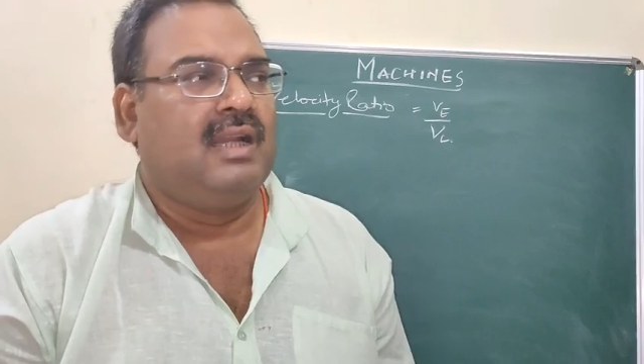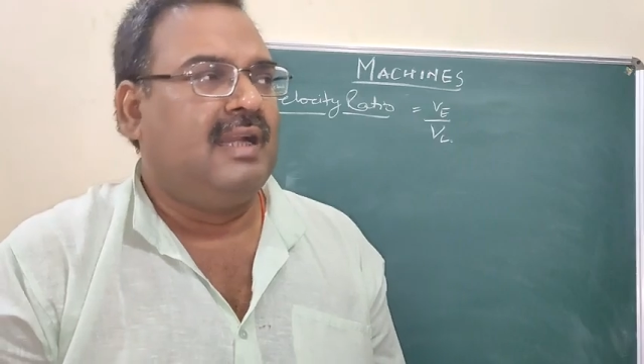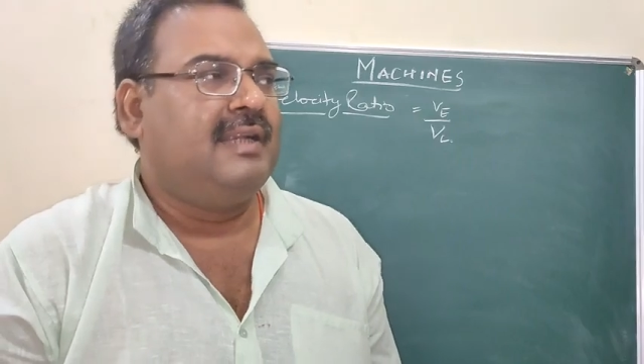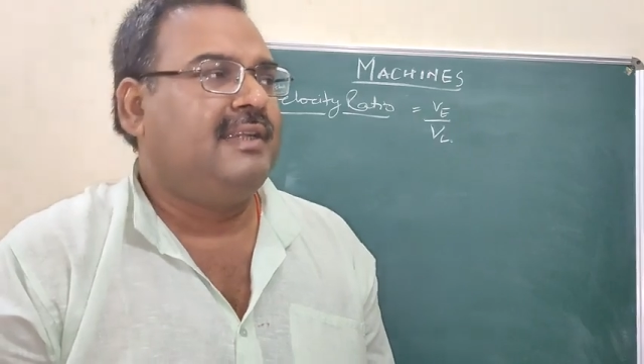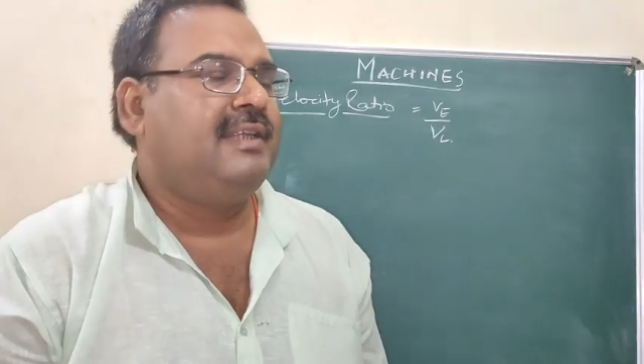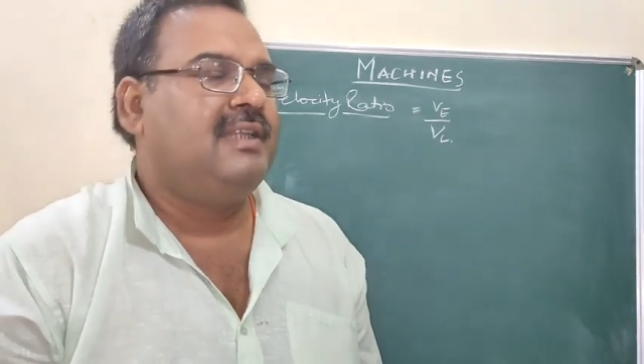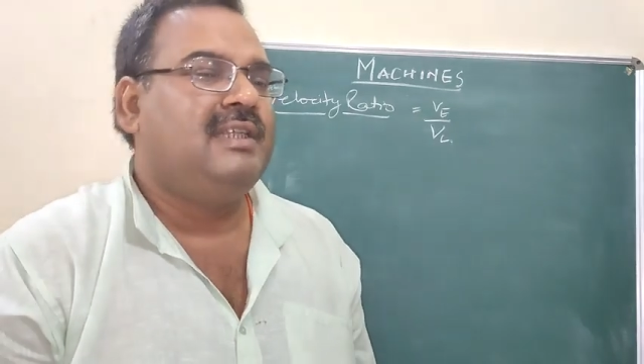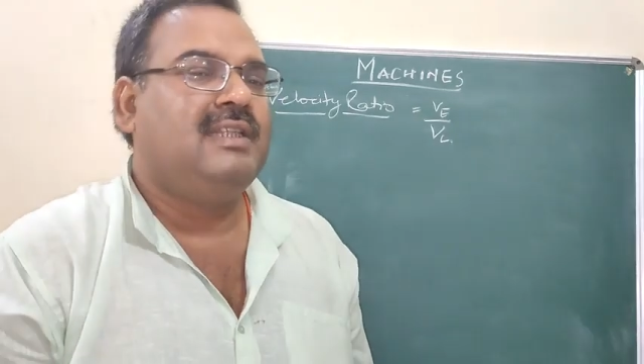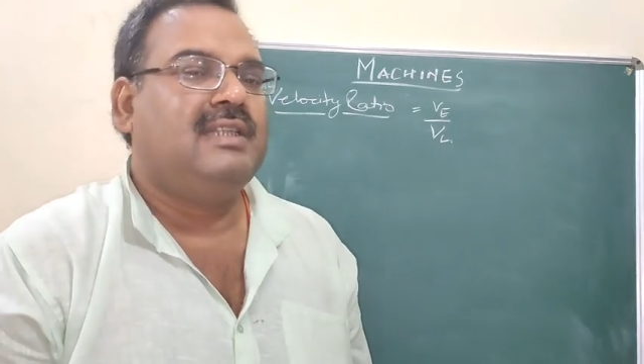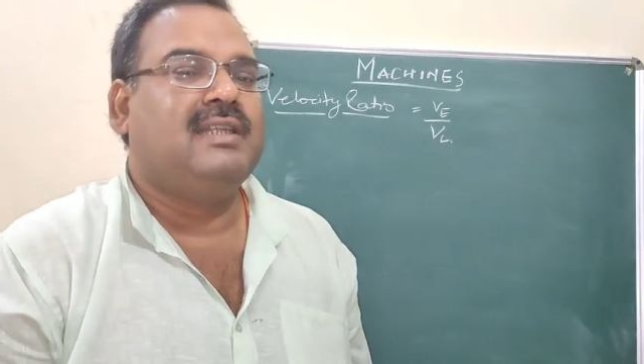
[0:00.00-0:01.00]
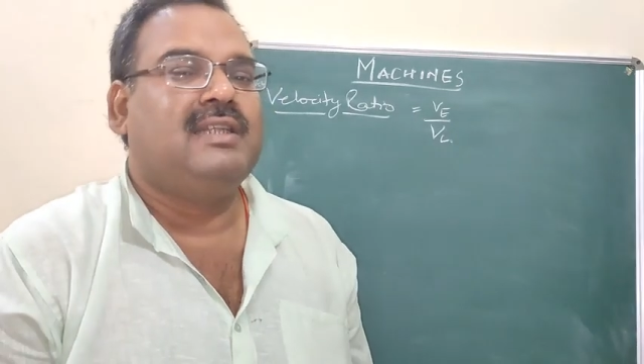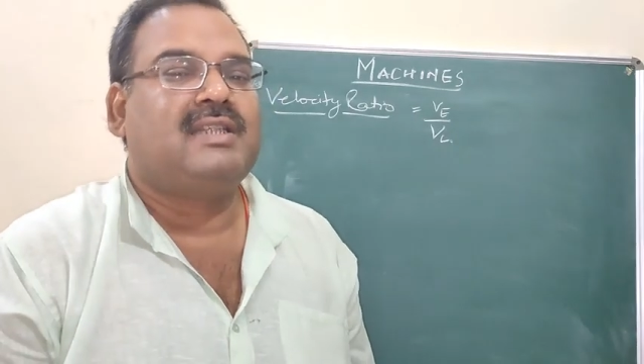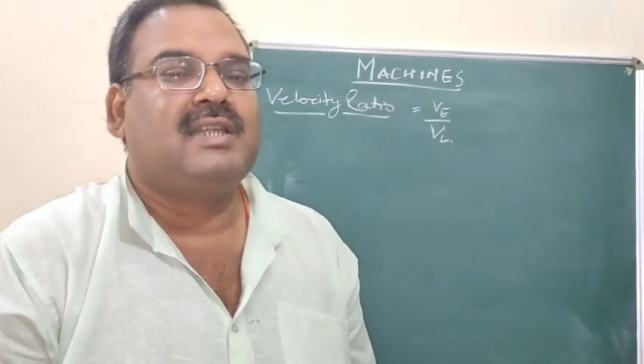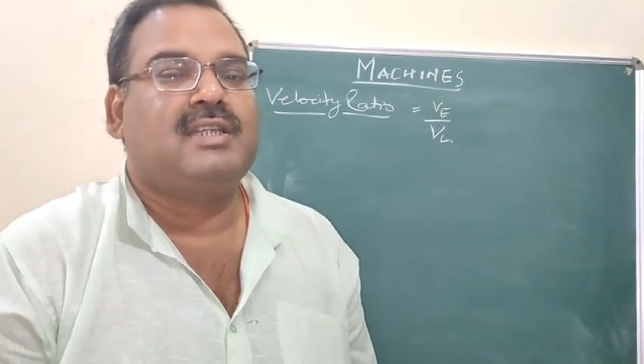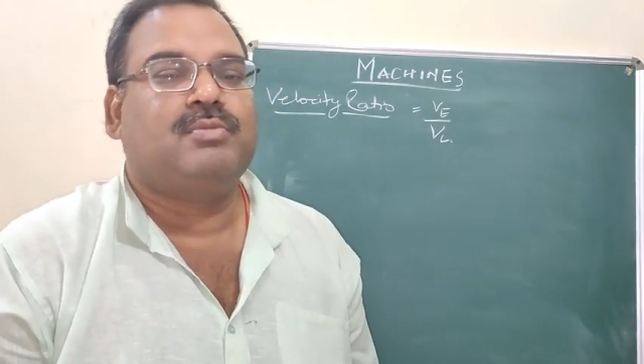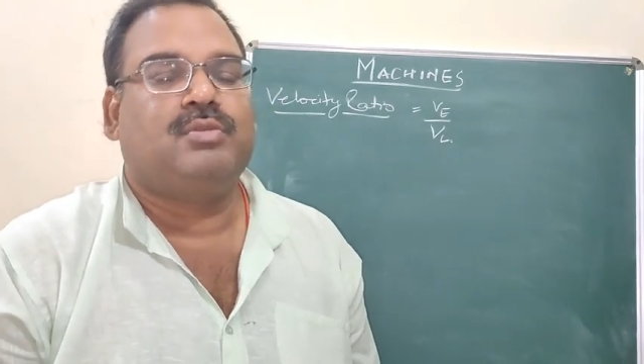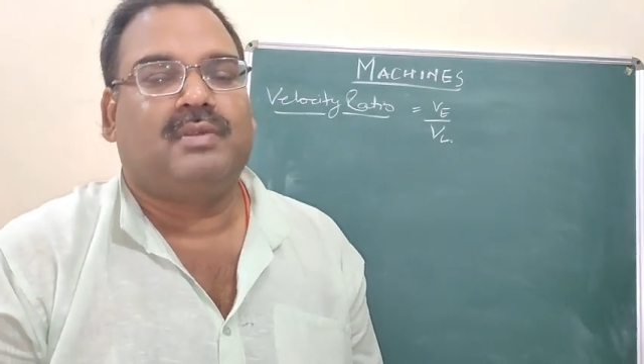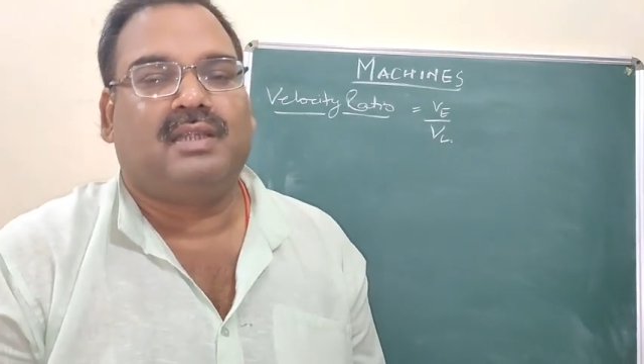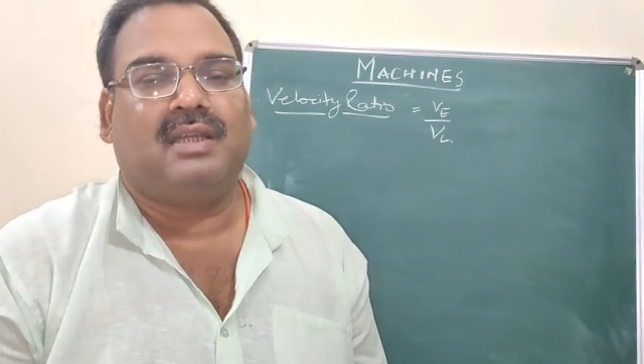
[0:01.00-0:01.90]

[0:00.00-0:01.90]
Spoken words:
and de, the distance moved by the